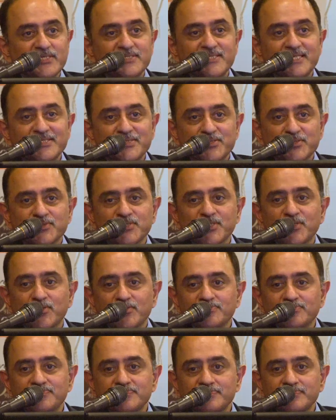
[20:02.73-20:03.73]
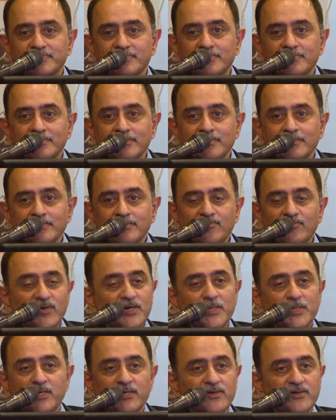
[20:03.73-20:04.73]
resets to zero.
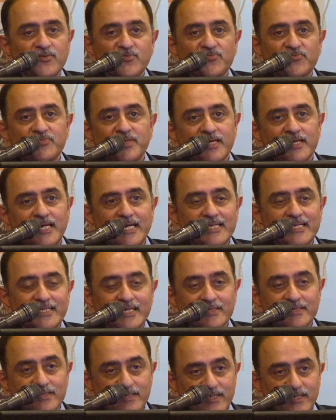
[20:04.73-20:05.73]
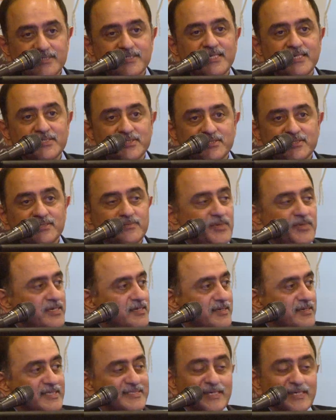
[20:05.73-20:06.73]
Whether you've done anything, the
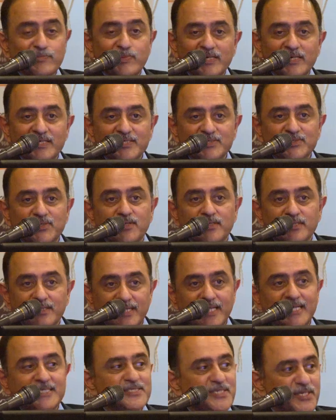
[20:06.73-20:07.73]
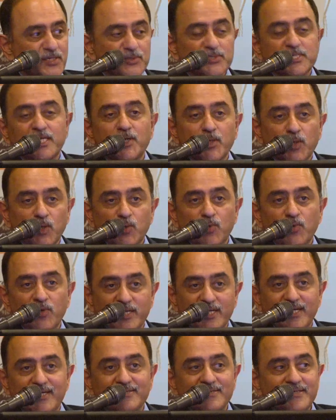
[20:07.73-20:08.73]
reset button is on, and the next day you start all
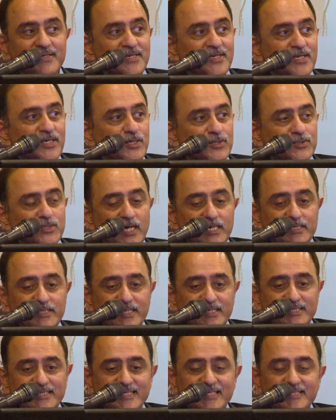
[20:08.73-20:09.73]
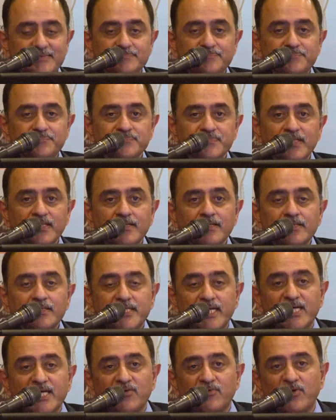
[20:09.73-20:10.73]
over again. So I think the
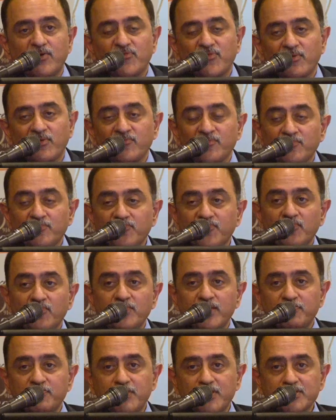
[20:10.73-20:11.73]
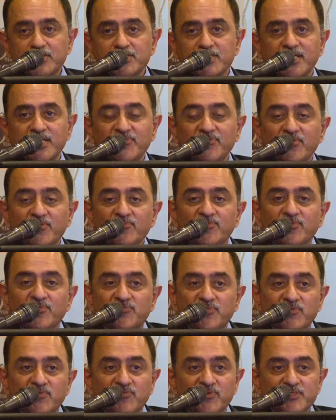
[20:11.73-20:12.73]
takeaway for me personally from
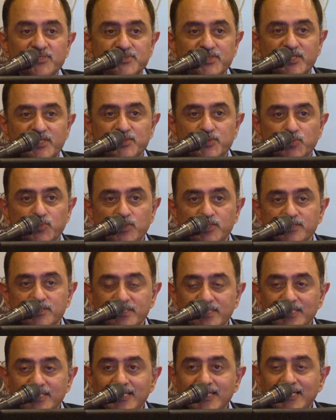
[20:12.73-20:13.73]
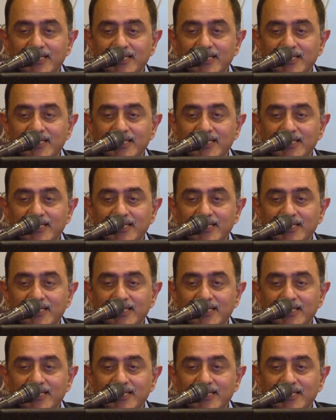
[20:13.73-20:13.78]
50 First Dates was